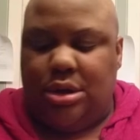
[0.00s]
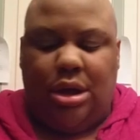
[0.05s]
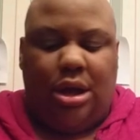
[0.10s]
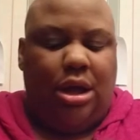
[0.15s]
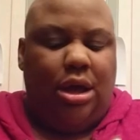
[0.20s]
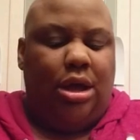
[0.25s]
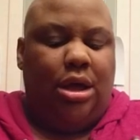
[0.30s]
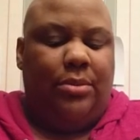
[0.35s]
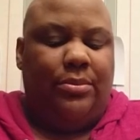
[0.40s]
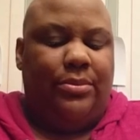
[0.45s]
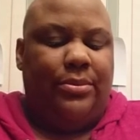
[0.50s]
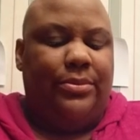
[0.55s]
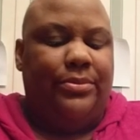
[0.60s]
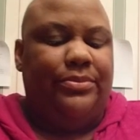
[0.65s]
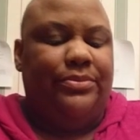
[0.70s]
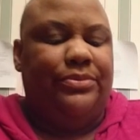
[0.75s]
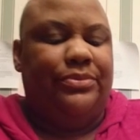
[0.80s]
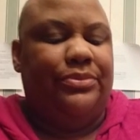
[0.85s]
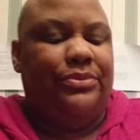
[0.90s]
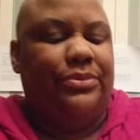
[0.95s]

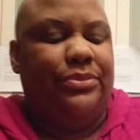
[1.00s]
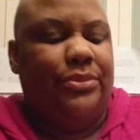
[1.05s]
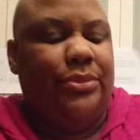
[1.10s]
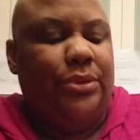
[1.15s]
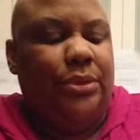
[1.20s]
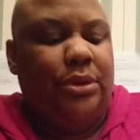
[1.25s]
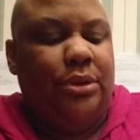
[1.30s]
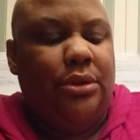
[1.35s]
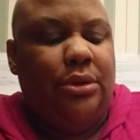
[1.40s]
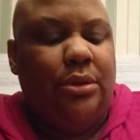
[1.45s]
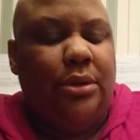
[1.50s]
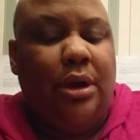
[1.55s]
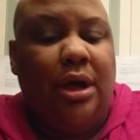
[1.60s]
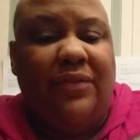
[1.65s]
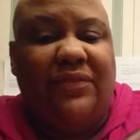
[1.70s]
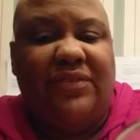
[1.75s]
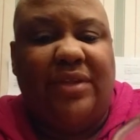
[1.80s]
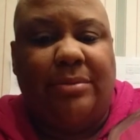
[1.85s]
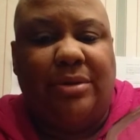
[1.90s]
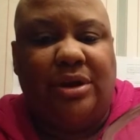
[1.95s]
I'm
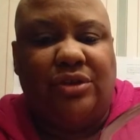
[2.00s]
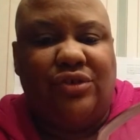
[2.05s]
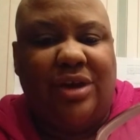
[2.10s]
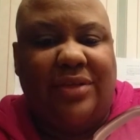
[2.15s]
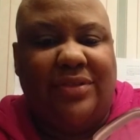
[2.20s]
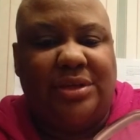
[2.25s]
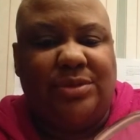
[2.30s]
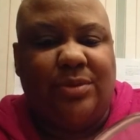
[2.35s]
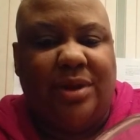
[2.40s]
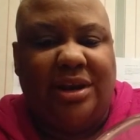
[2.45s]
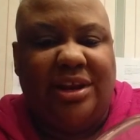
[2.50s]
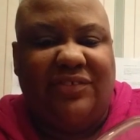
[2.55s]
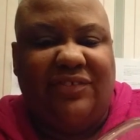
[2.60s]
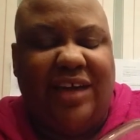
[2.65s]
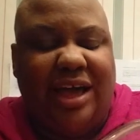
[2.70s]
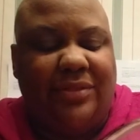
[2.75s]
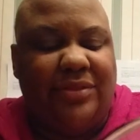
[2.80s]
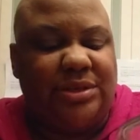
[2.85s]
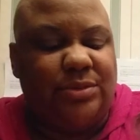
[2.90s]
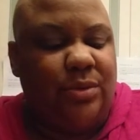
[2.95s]
going to try this one. I just
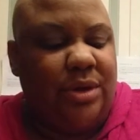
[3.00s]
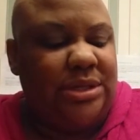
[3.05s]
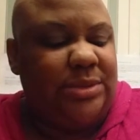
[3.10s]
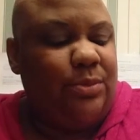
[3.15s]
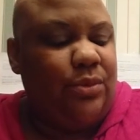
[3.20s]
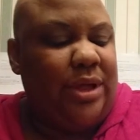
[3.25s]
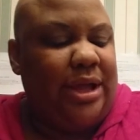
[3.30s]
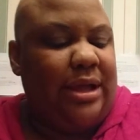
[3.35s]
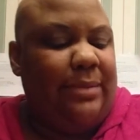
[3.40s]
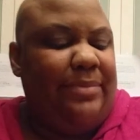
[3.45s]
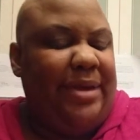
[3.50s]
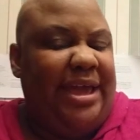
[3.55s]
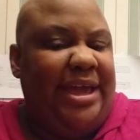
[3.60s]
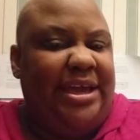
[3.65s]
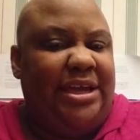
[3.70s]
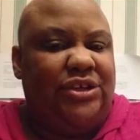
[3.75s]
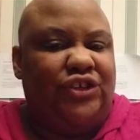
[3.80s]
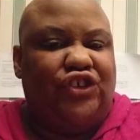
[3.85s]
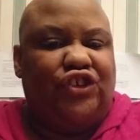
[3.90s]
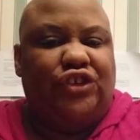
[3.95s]
found this one. It's more like a
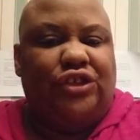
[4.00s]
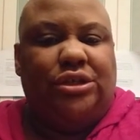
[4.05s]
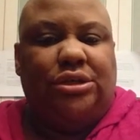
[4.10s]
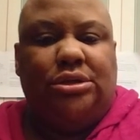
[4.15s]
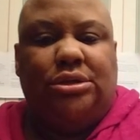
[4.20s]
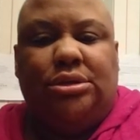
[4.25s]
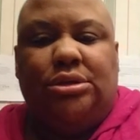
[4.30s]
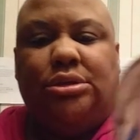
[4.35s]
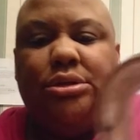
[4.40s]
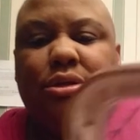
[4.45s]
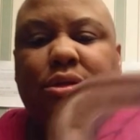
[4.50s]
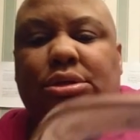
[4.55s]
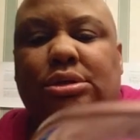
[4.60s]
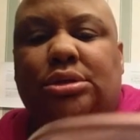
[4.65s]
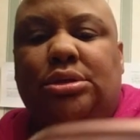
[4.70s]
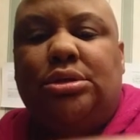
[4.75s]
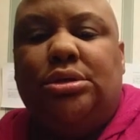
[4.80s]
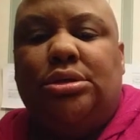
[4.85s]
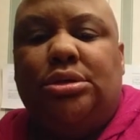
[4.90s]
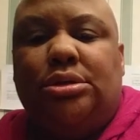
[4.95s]
beige.
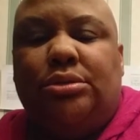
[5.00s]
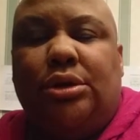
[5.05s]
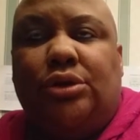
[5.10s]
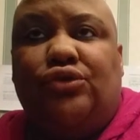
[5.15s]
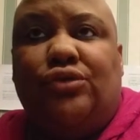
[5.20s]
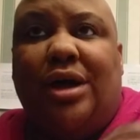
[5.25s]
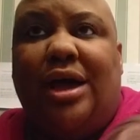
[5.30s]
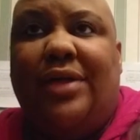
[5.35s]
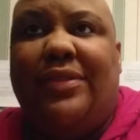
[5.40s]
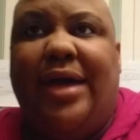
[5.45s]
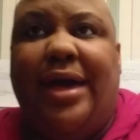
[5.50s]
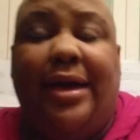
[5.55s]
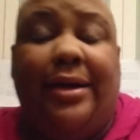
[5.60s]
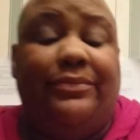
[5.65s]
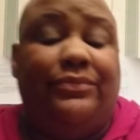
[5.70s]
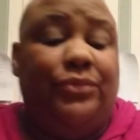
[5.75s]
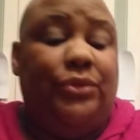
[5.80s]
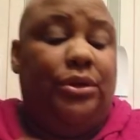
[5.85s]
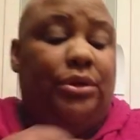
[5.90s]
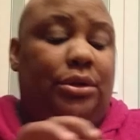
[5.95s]
I'm going to try
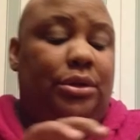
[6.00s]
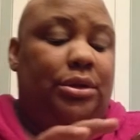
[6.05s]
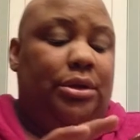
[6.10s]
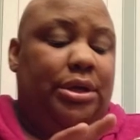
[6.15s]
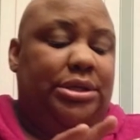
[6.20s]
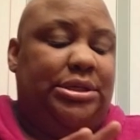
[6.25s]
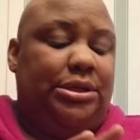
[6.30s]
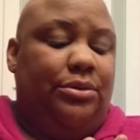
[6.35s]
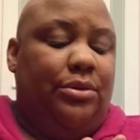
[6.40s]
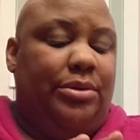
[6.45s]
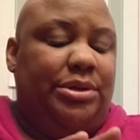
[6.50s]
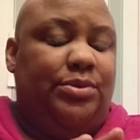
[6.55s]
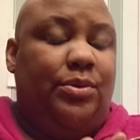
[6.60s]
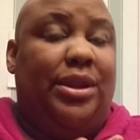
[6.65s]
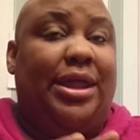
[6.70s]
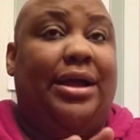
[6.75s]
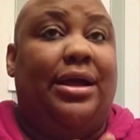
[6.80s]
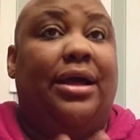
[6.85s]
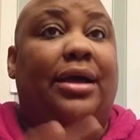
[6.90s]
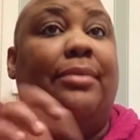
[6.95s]
that. Because you always want
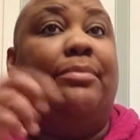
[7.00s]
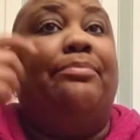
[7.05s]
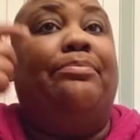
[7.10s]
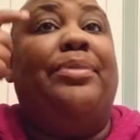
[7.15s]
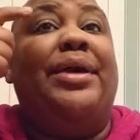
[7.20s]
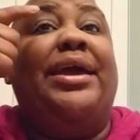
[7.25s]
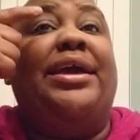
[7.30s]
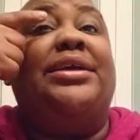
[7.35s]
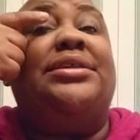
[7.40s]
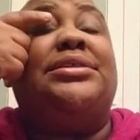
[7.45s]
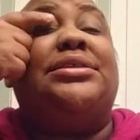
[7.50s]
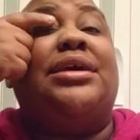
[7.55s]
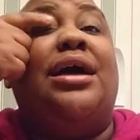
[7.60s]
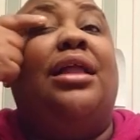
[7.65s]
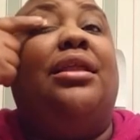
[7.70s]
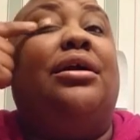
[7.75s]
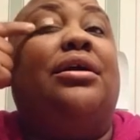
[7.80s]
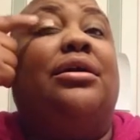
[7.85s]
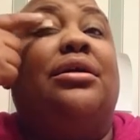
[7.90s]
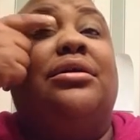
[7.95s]
like a base
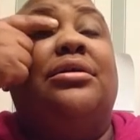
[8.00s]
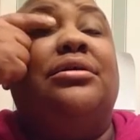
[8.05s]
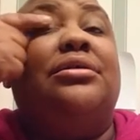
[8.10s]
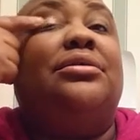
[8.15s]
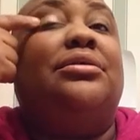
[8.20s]
color.